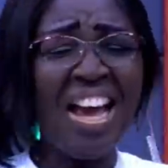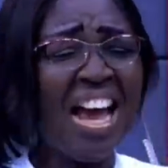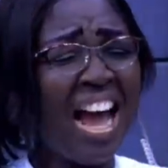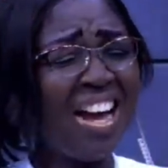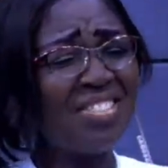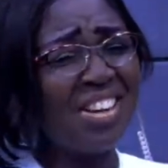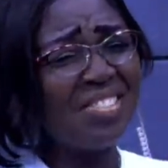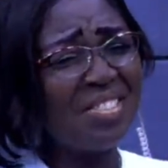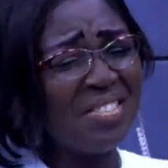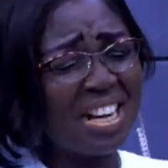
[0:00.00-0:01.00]
I also in
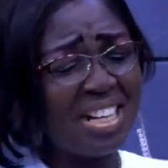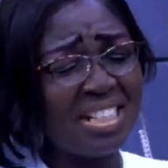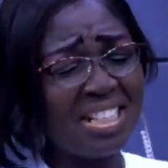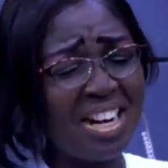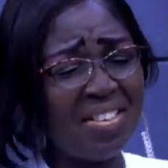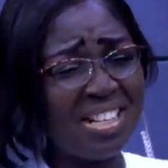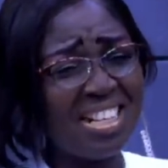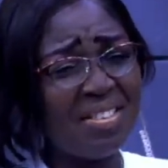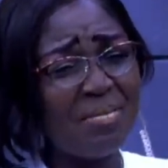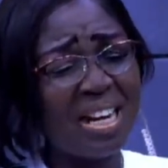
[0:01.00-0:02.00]
Tumri Kawa. I want
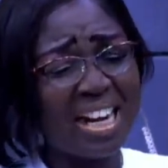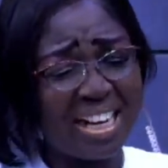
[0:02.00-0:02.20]
to make a